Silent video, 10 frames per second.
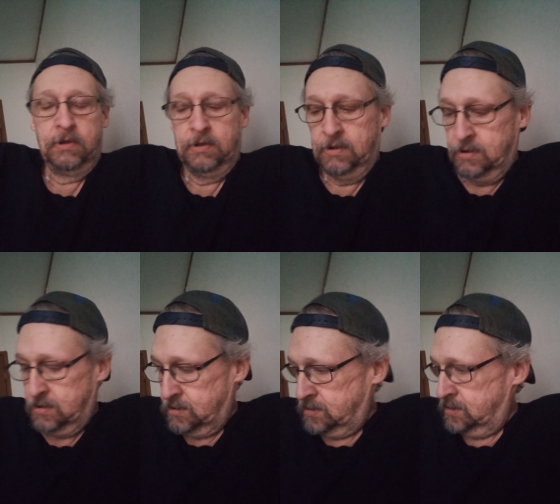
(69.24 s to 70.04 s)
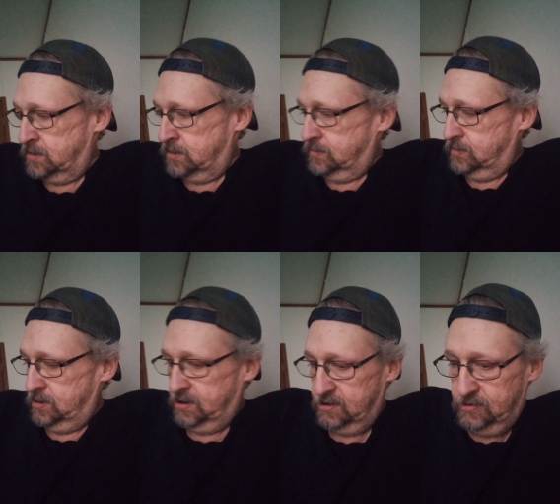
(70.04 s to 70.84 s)
what did I do to deserve
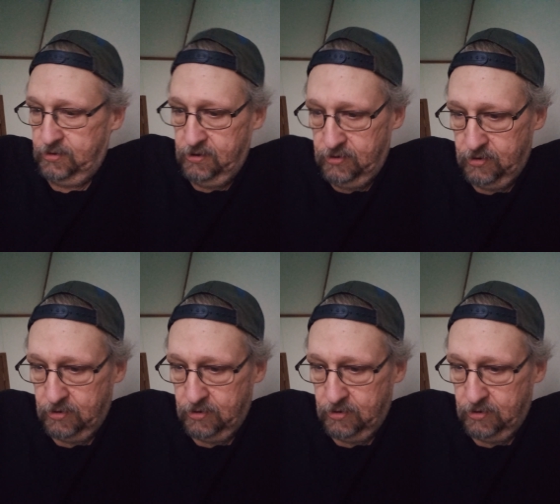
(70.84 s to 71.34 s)
all this?